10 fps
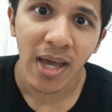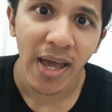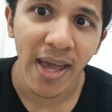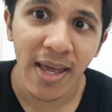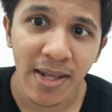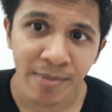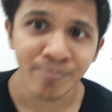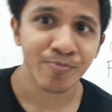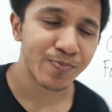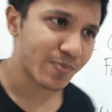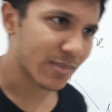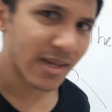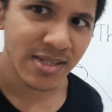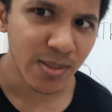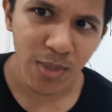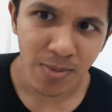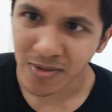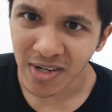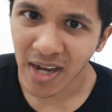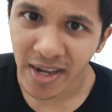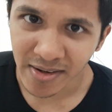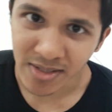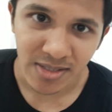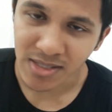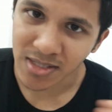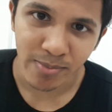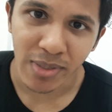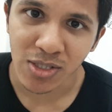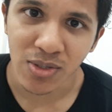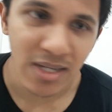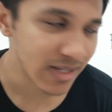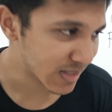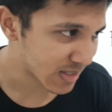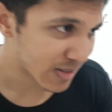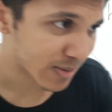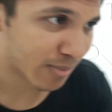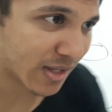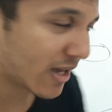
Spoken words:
and sometimes even higher. It just depends on the list. But